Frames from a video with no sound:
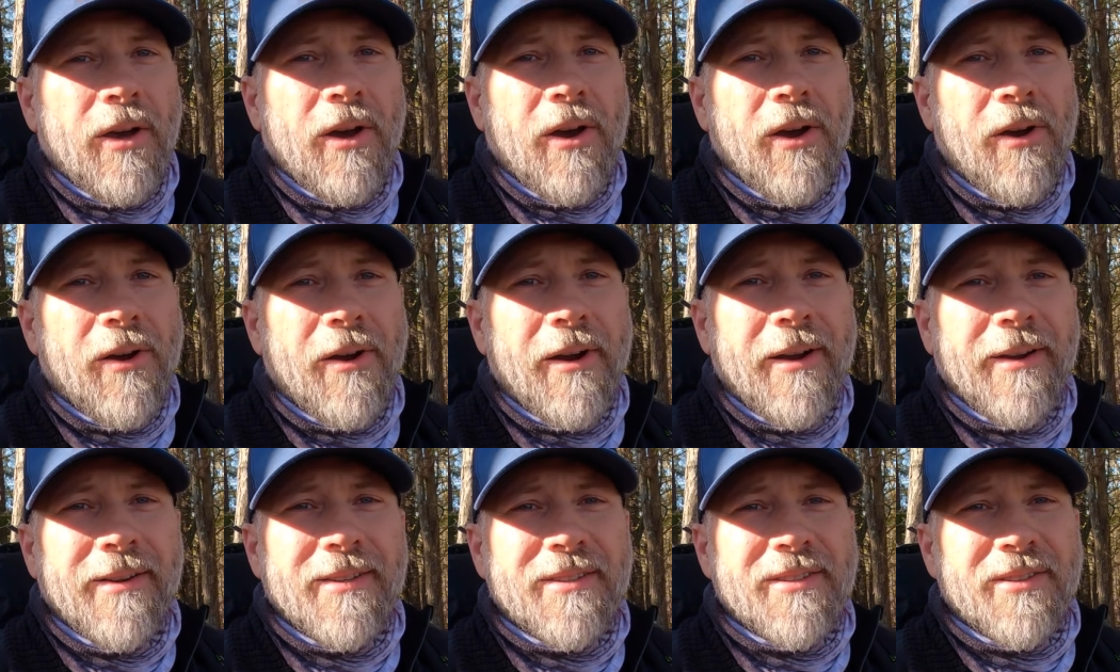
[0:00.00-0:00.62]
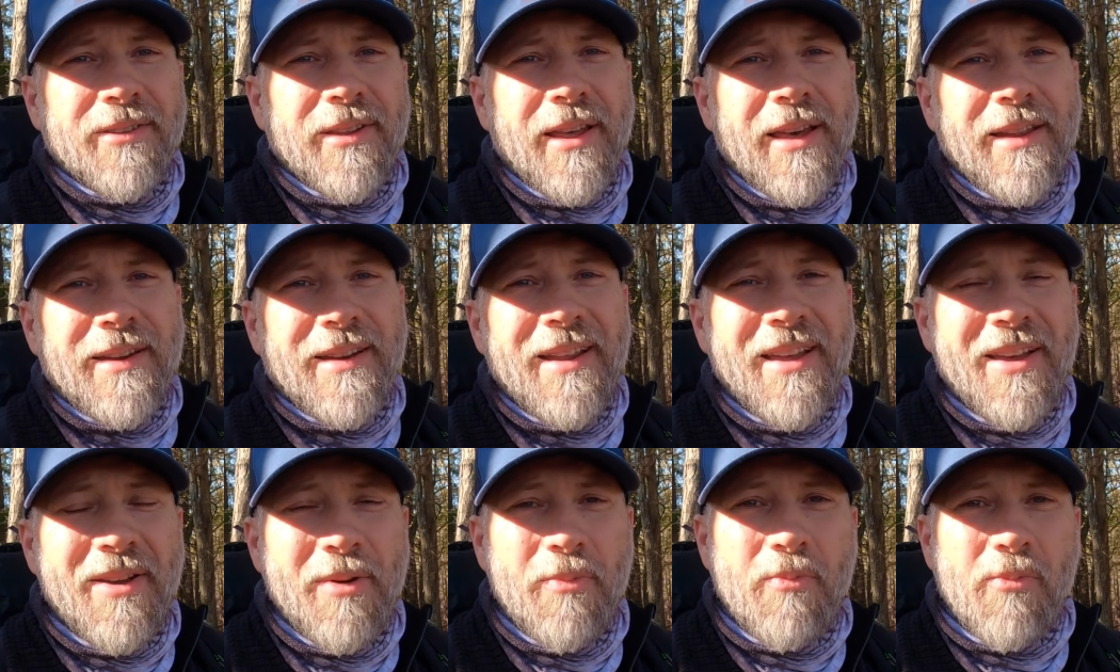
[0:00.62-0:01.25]
All right, so
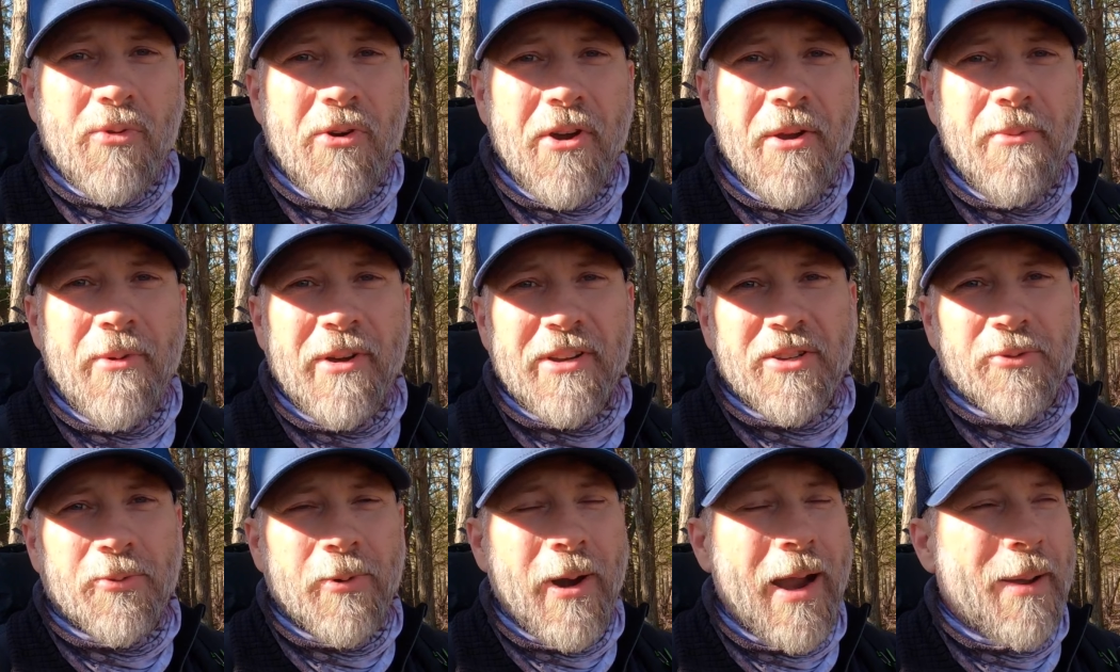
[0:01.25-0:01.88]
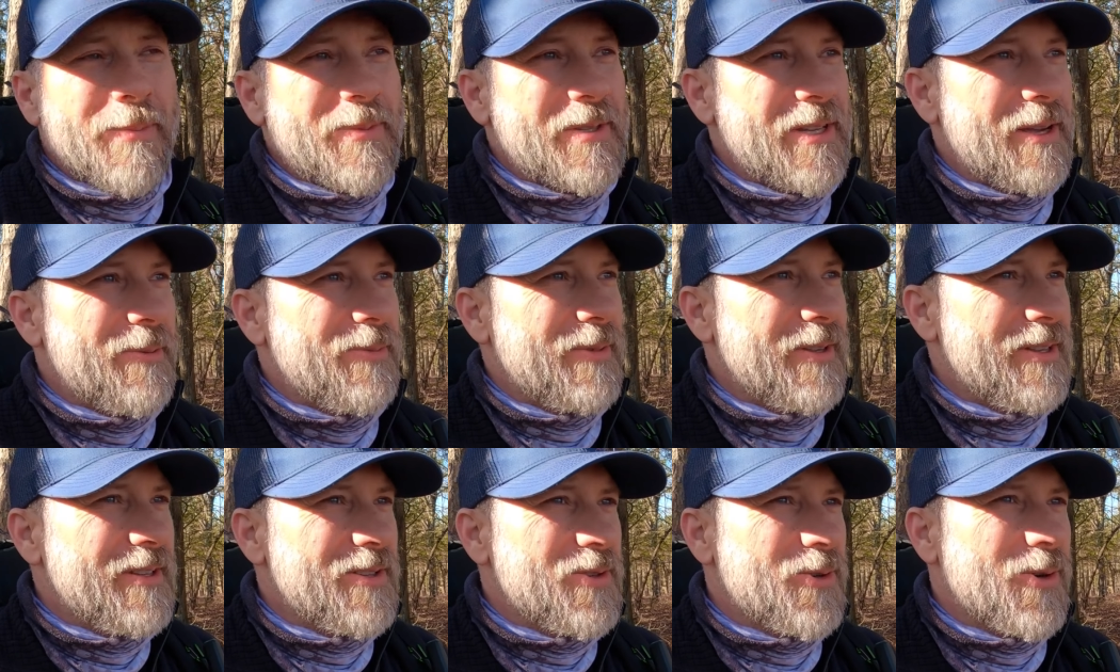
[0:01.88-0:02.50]
that pretty much wraps
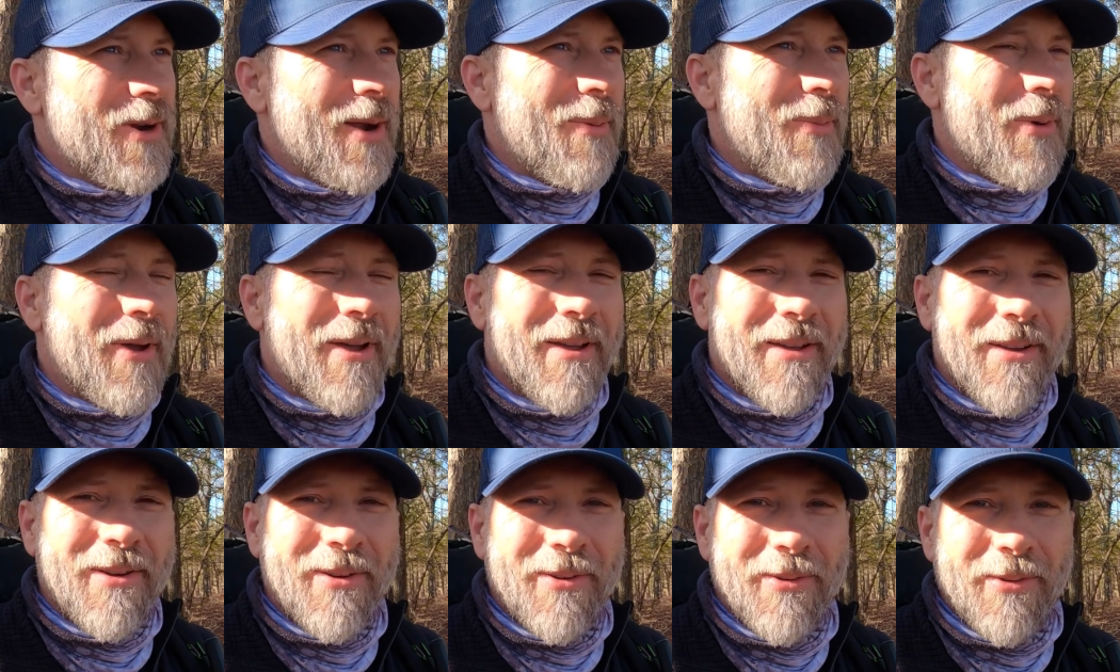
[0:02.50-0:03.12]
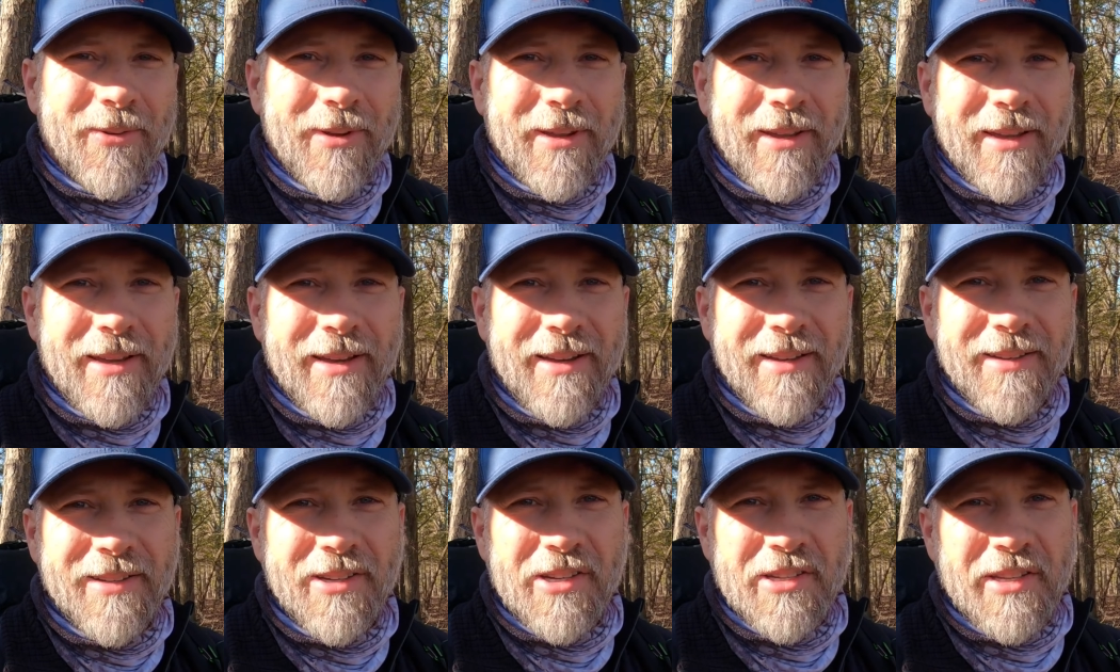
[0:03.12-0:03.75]
up this trip. We
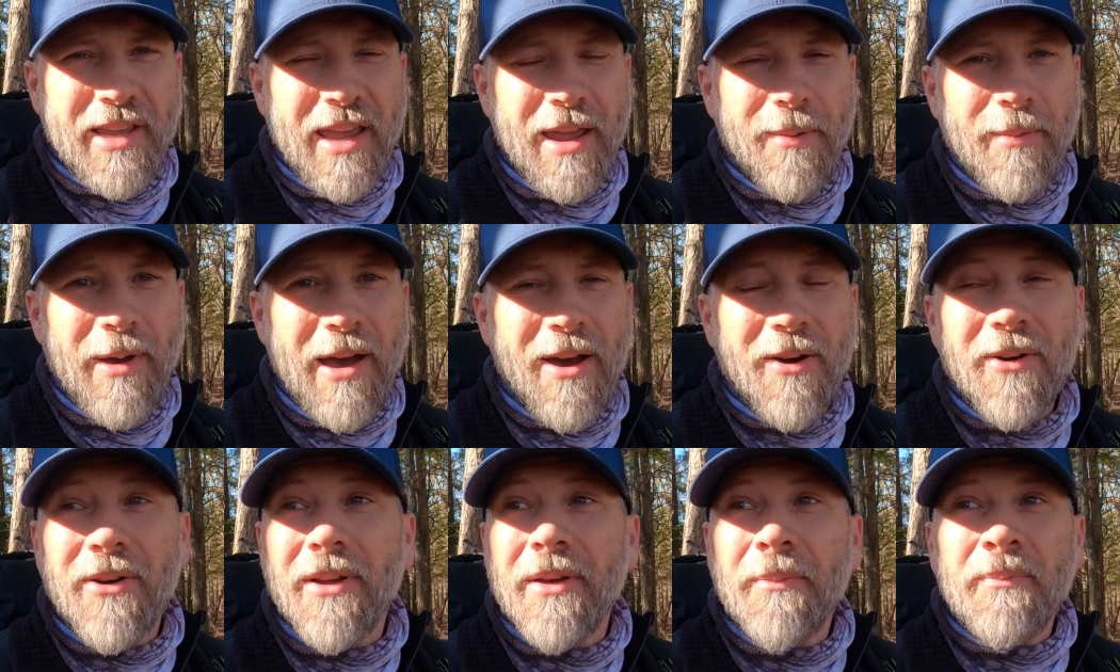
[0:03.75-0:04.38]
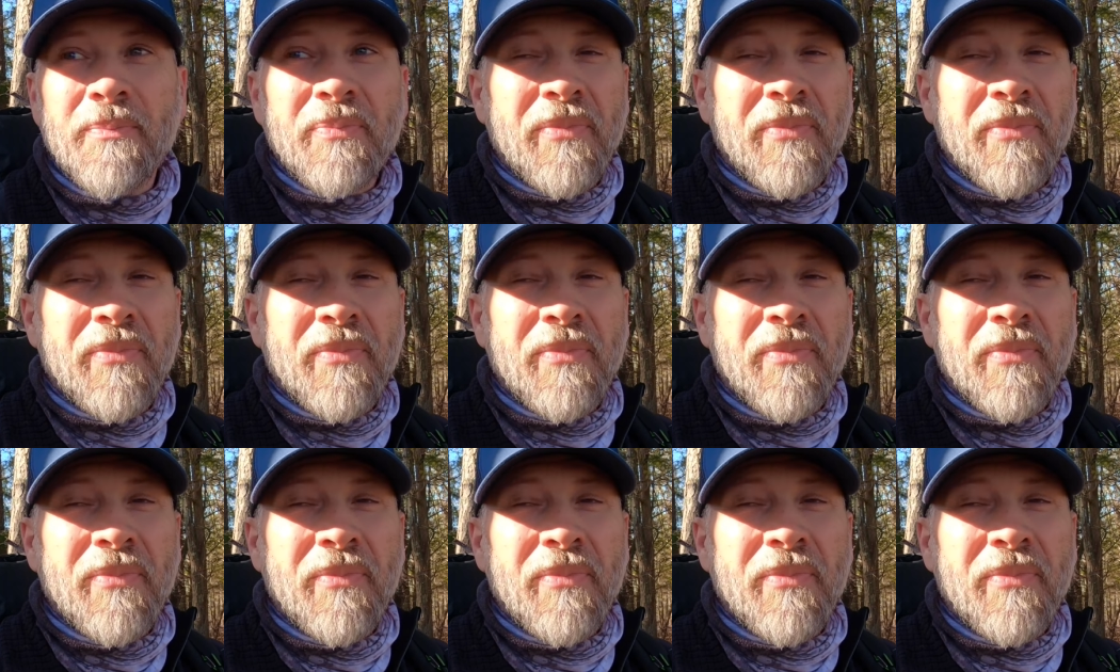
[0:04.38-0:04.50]
uh, just came out.